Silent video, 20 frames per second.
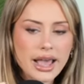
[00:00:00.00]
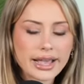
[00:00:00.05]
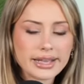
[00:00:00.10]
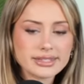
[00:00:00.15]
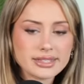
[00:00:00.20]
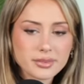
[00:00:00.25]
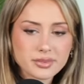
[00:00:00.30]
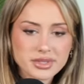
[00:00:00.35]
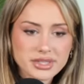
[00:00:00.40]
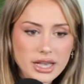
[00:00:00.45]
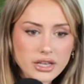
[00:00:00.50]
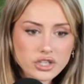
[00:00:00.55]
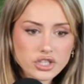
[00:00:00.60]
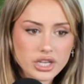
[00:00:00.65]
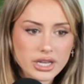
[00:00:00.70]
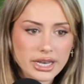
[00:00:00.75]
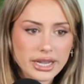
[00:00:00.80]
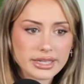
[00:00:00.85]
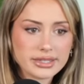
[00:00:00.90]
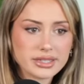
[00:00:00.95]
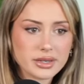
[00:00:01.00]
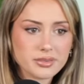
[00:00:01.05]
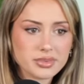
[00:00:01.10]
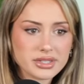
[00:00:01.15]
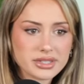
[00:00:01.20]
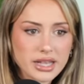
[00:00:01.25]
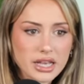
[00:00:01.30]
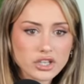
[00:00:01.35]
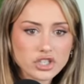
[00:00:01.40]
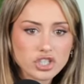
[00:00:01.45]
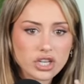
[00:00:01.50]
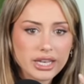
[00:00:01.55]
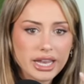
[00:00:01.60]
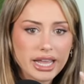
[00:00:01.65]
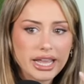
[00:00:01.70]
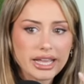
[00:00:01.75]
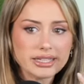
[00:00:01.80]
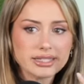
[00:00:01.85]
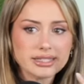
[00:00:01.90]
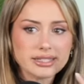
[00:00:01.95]
it's obsession it's obsession
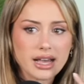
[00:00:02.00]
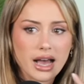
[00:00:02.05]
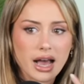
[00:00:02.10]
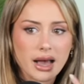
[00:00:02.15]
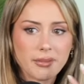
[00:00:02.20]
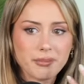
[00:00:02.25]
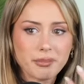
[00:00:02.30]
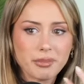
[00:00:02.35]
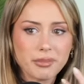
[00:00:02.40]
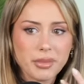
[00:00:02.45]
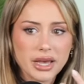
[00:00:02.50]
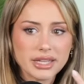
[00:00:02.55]
it's um,